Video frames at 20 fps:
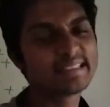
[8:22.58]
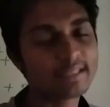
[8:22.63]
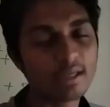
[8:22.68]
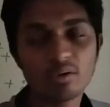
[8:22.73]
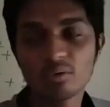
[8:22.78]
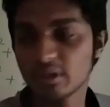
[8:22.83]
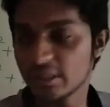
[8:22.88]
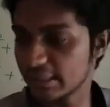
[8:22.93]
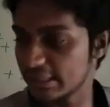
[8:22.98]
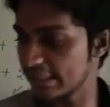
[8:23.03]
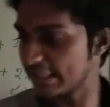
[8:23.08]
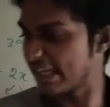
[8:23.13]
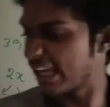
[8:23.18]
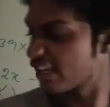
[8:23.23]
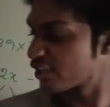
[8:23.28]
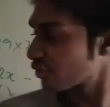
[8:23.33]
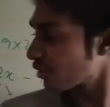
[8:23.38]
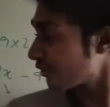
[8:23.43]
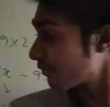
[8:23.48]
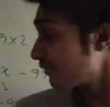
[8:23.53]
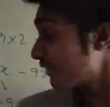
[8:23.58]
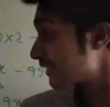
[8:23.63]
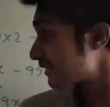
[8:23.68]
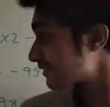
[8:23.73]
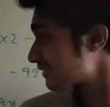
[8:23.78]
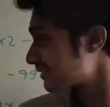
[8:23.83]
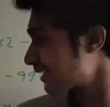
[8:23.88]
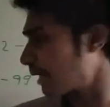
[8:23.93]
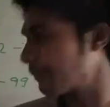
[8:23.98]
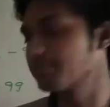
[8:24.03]
is how the nature of
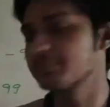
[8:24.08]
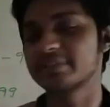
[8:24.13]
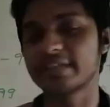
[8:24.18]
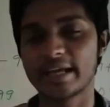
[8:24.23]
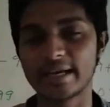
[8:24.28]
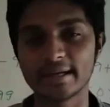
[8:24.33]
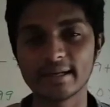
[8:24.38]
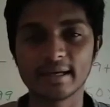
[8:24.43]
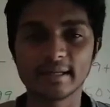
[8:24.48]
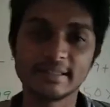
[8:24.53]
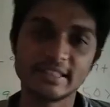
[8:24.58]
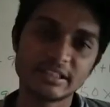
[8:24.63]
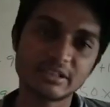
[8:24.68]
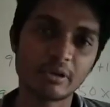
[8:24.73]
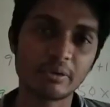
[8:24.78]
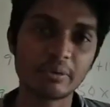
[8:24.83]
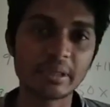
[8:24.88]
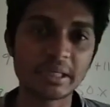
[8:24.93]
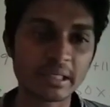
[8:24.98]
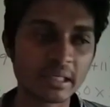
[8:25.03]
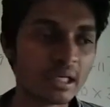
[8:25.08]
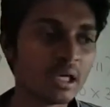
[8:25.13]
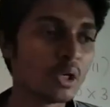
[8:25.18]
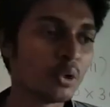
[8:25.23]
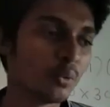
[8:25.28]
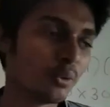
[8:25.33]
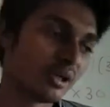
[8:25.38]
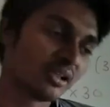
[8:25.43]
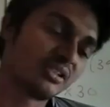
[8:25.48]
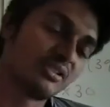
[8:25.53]
these sums, and this is how it
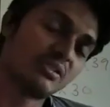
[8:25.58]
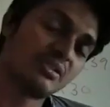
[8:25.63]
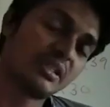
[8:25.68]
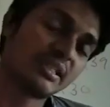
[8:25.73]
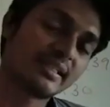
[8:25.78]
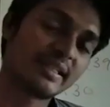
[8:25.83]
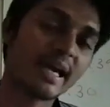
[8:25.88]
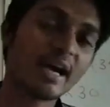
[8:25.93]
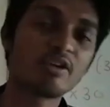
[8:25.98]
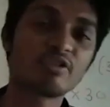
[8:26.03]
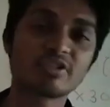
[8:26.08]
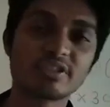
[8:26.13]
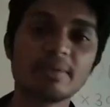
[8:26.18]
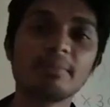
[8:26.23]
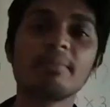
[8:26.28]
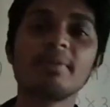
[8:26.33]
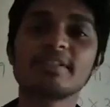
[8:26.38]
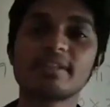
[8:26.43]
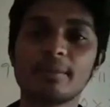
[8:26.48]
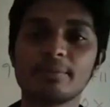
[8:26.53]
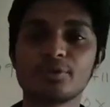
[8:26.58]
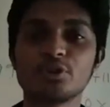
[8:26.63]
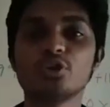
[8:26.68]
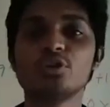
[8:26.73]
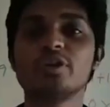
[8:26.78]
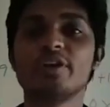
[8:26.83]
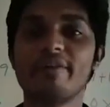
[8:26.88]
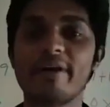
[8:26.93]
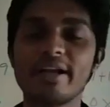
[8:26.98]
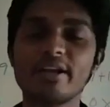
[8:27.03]
works. You just have to simply
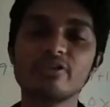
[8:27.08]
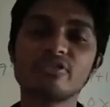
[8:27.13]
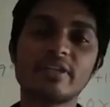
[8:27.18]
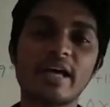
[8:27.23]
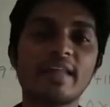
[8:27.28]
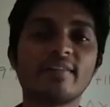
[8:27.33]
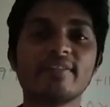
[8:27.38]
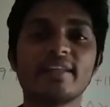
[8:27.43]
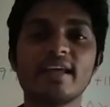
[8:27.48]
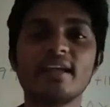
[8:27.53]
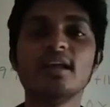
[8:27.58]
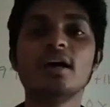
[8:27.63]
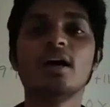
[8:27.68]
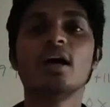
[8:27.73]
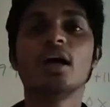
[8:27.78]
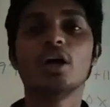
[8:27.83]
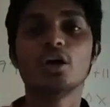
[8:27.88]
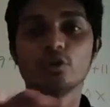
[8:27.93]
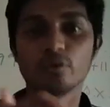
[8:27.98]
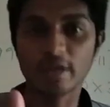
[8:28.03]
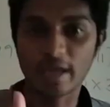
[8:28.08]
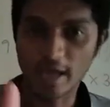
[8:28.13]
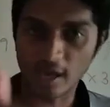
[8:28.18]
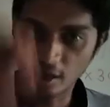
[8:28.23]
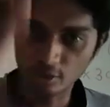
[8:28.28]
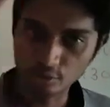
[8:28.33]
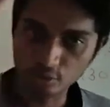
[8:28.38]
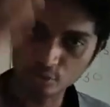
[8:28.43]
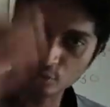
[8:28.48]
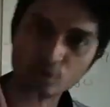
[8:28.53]
substitute the values, and then you will
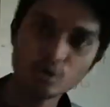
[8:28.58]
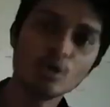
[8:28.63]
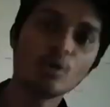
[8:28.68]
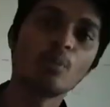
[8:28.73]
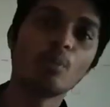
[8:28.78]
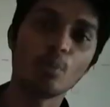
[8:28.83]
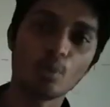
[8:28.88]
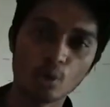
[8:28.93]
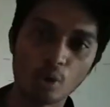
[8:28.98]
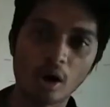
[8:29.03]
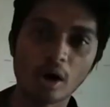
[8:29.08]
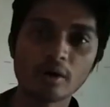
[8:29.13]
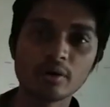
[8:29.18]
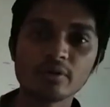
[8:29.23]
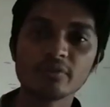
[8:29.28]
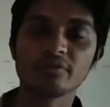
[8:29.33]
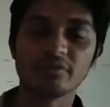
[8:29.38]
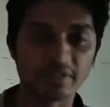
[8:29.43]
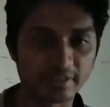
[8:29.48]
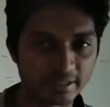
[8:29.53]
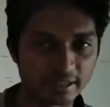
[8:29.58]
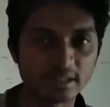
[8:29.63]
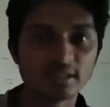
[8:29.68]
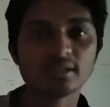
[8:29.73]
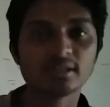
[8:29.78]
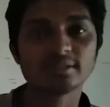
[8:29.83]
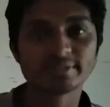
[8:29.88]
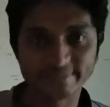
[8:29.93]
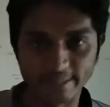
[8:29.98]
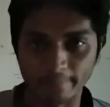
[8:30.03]
have to move on with
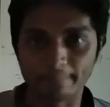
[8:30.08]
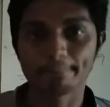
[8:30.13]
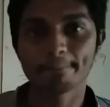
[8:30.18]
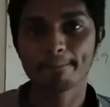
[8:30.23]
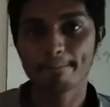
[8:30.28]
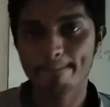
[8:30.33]
the sum.